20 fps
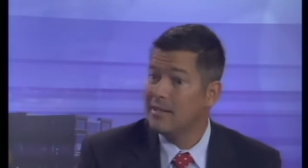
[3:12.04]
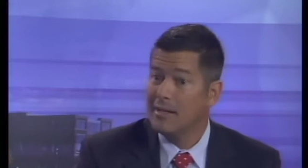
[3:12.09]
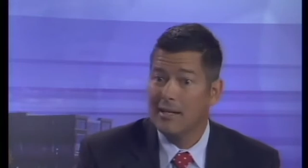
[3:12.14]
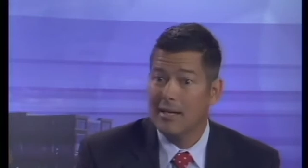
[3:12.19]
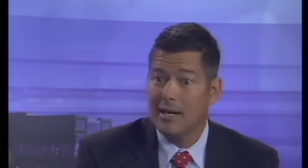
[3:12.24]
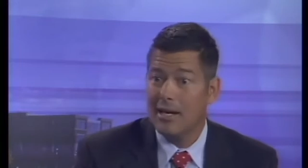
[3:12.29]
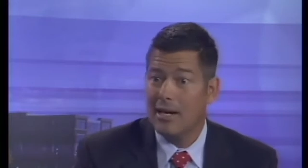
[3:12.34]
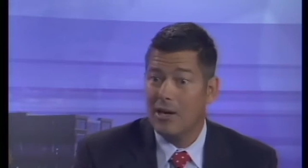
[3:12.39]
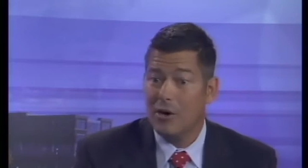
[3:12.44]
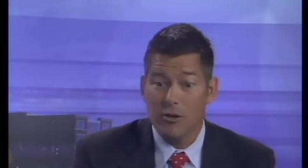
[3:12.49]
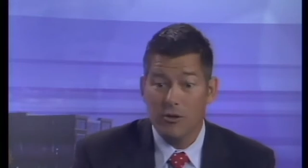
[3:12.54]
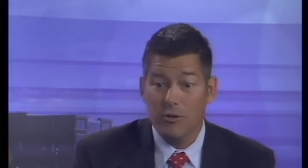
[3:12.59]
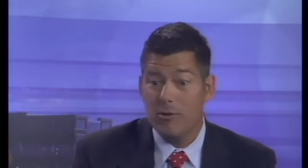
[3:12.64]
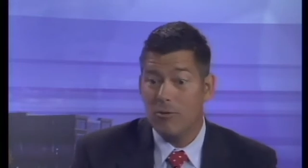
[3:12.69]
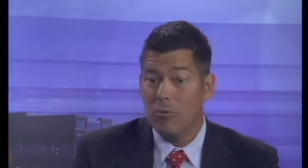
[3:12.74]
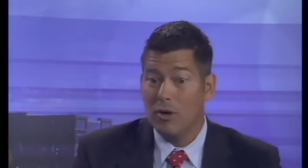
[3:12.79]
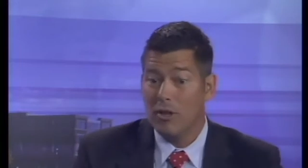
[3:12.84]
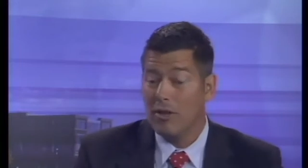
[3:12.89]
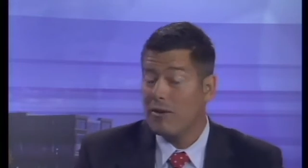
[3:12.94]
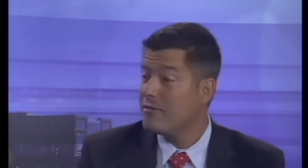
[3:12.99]
or
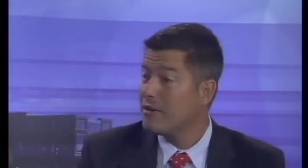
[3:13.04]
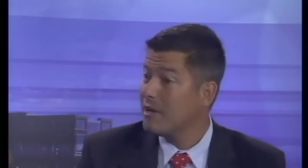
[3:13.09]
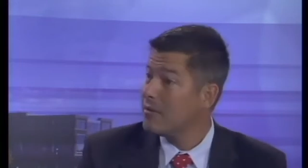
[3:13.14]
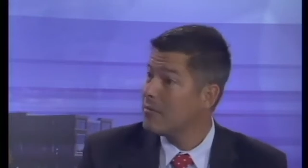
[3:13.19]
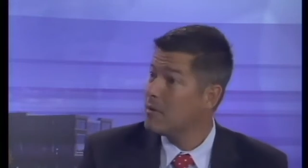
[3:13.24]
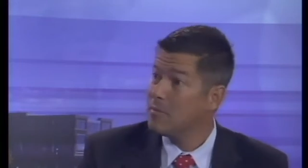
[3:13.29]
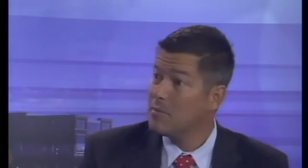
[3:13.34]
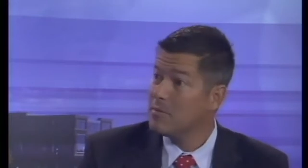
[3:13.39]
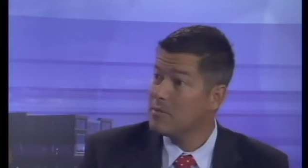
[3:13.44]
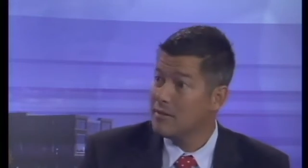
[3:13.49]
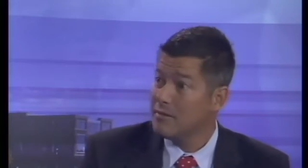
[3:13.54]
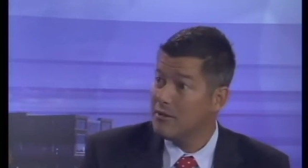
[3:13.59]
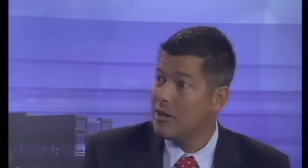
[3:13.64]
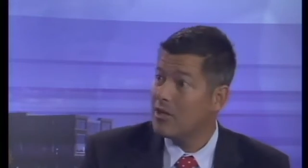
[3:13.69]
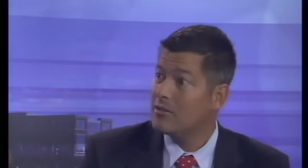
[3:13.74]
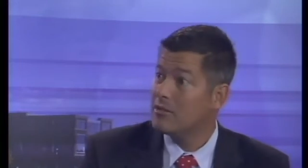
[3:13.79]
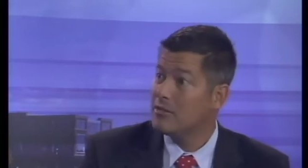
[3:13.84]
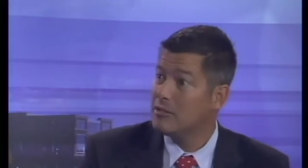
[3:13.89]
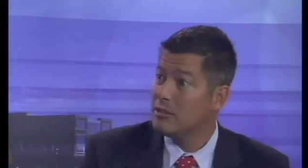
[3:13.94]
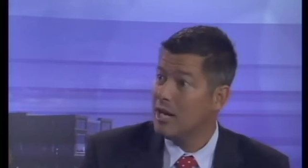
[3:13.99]
one of their family members have
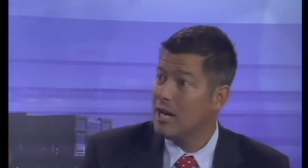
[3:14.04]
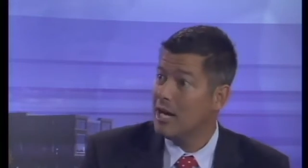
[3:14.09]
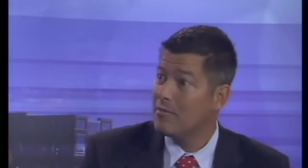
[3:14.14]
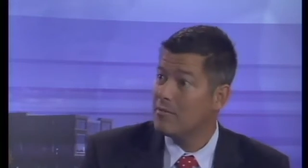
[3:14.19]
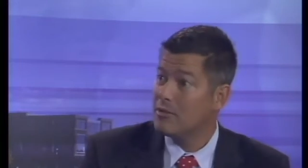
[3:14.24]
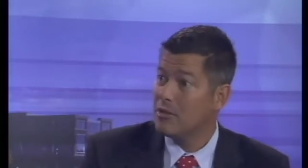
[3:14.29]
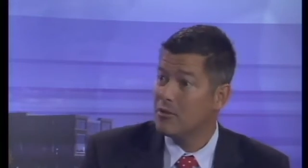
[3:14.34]
lost a job.